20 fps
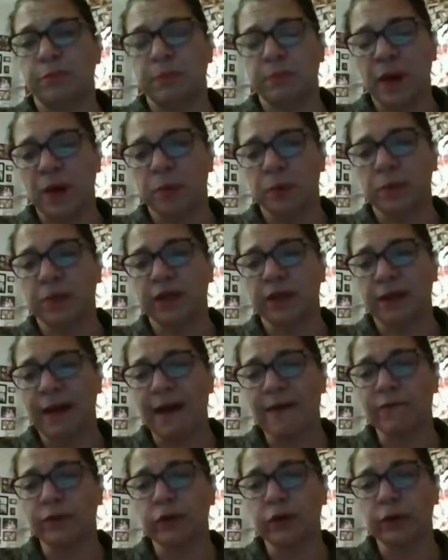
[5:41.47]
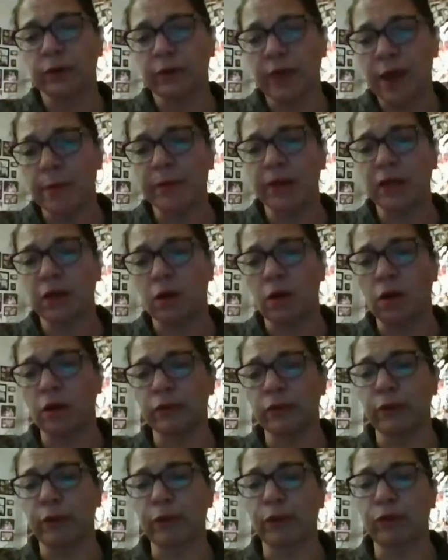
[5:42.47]
Peppermint, lavender, lemon
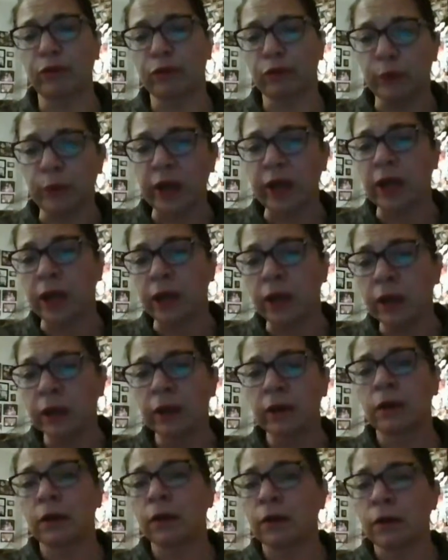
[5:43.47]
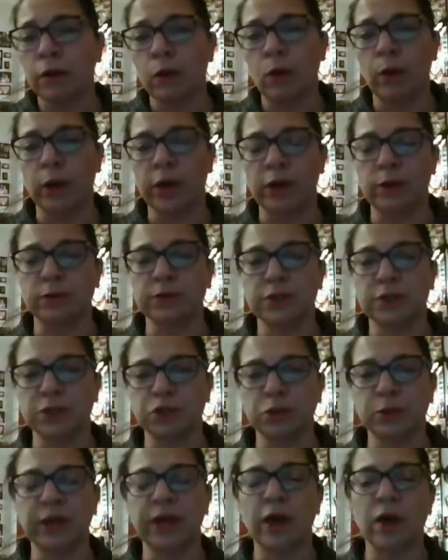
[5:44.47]
are the three oils, the
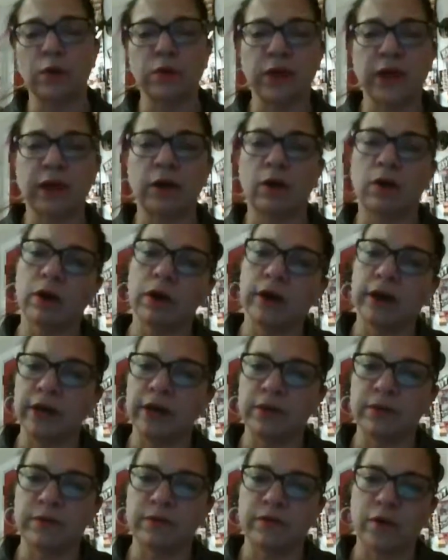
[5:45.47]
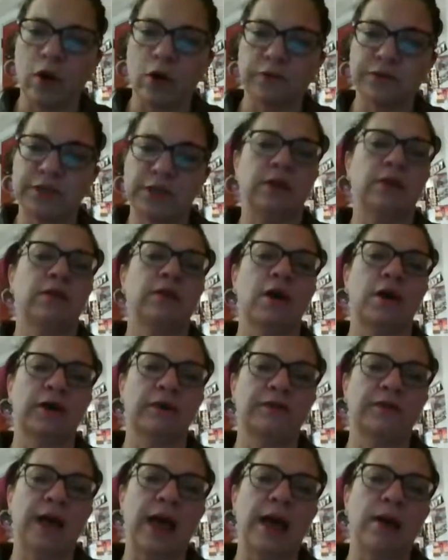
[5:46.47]
trio that are involved in a lot
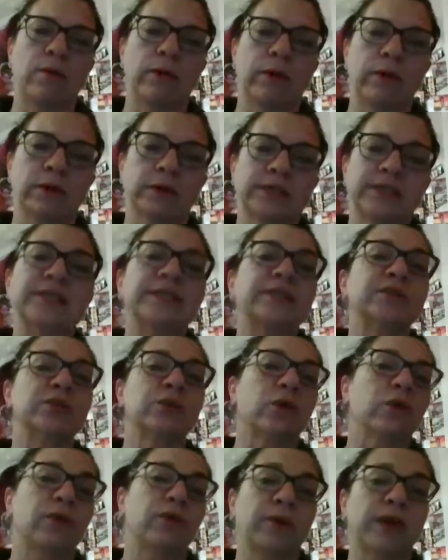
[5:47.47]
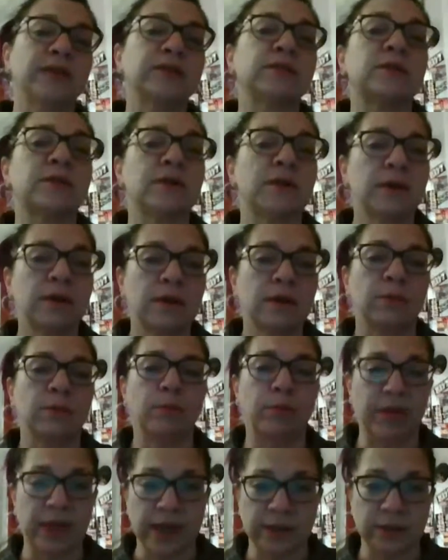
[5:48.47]
of our seasonal threats
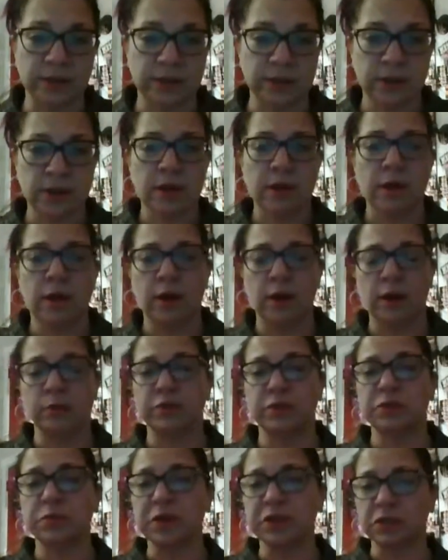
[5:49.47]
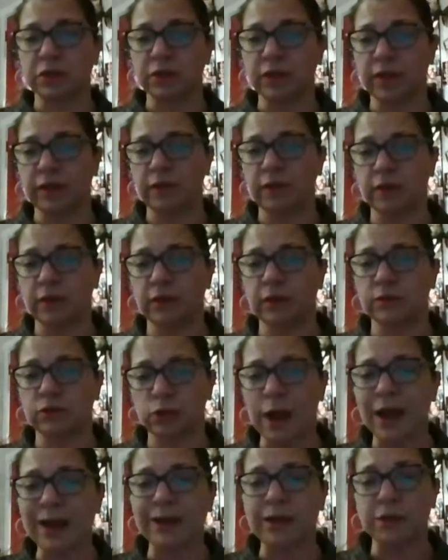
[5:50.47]
blends, especially the
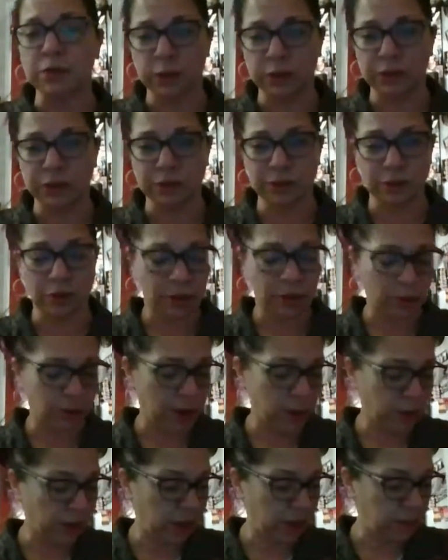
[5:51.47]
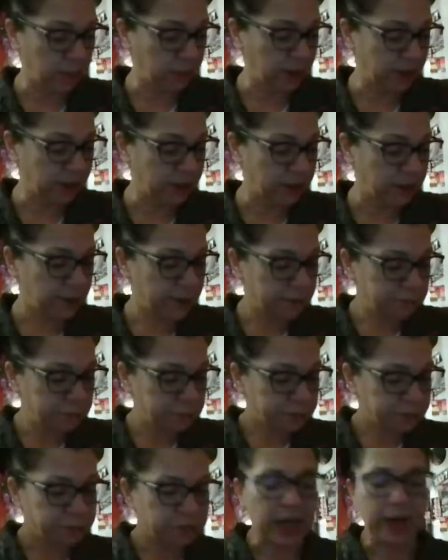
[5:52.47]
Tri-Ease, which is our threat blend.
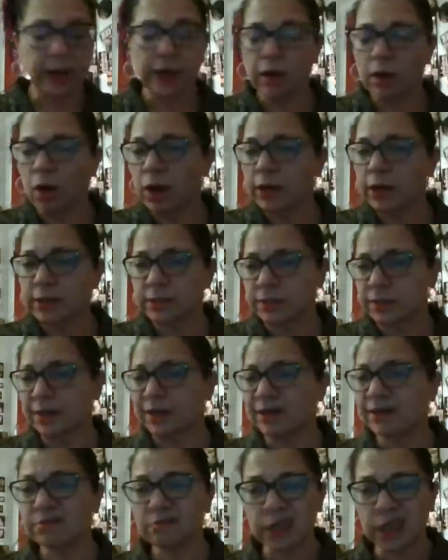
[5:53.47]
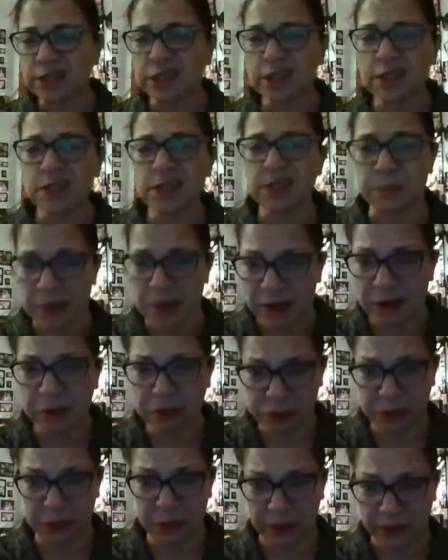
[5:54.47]
And honestly, it just
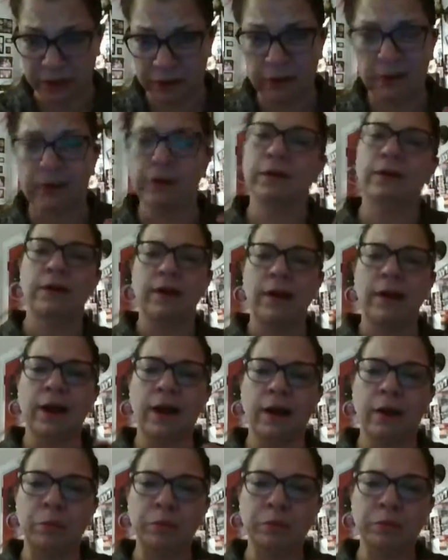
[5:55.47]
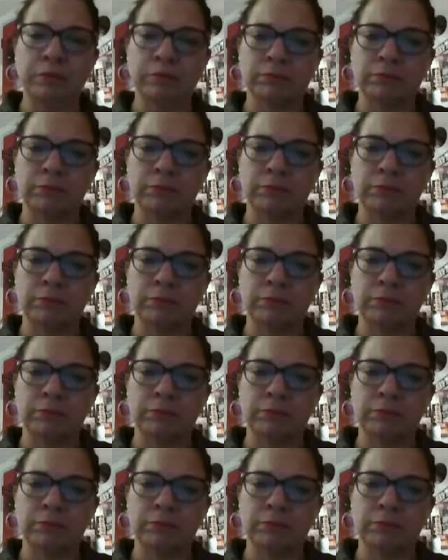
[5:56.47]
smells good. I